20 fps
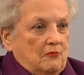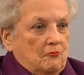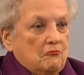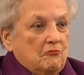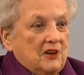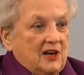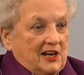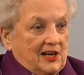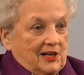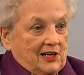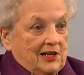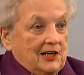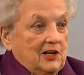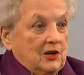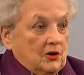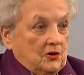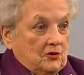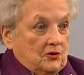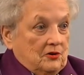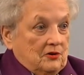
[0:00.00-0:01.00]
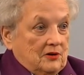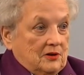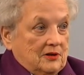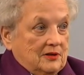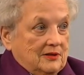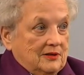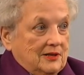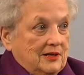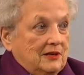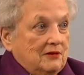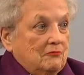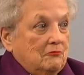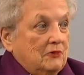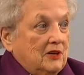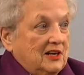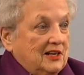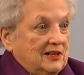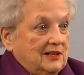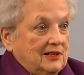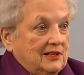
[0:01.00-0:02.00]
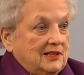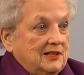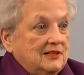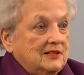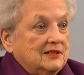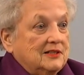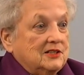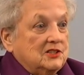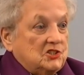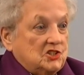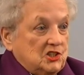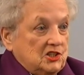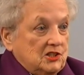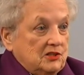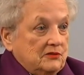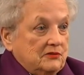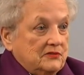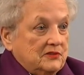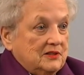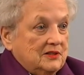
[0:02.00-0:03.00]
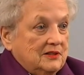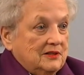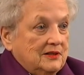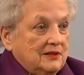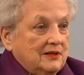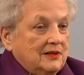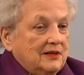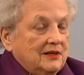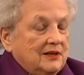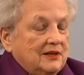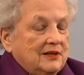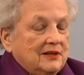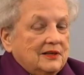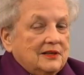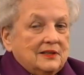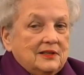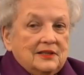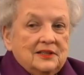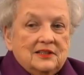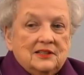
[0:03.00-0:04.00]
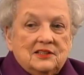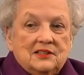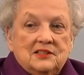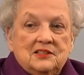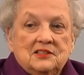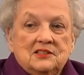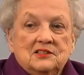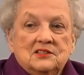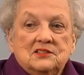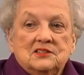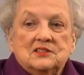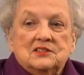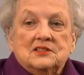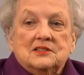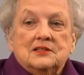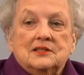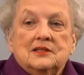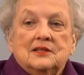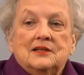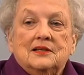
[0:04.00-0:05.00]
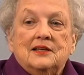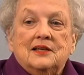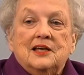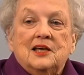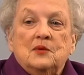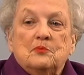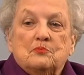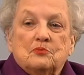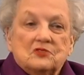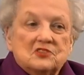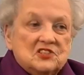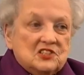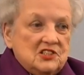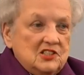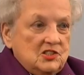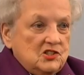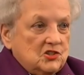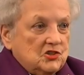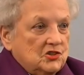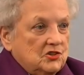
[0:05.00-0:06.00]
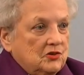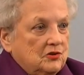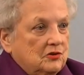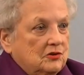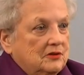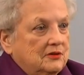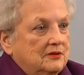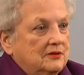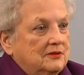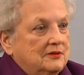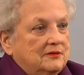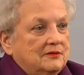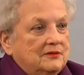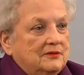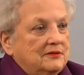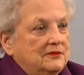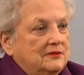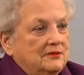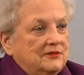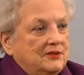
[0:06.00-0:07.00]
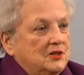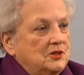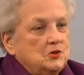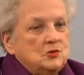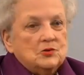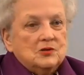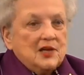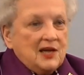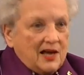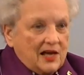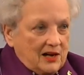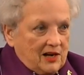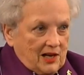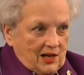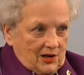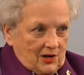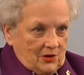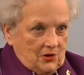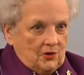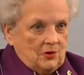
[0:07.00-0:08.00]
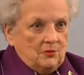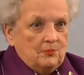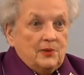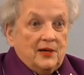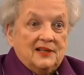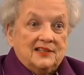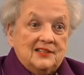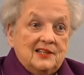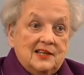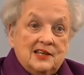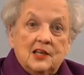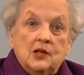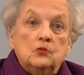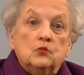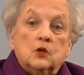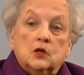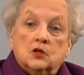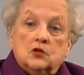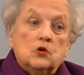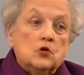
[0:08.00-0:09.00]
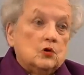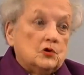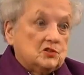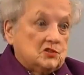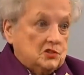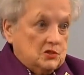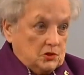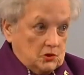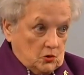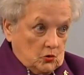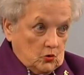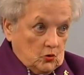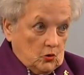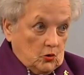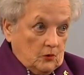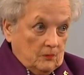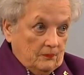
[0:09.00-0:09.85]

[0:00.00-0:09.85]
readily learned and readily achieved. It is a procedure that you cannot learn by taking one course in school.